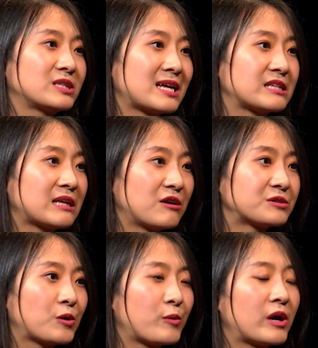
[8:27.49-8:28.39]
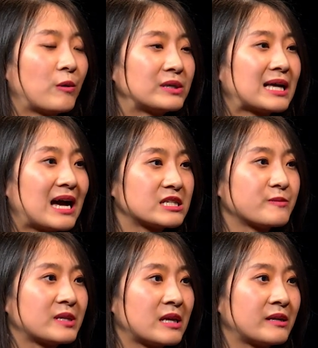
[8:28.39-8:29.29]
Chinese household where only the
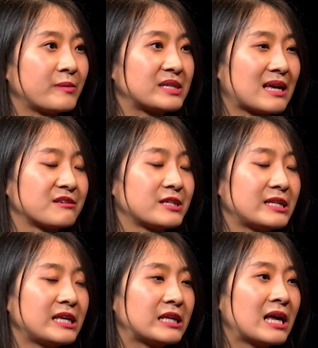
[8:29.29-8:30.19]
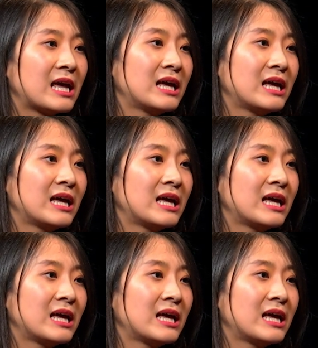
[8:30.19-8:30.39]
husband's name is on the deed,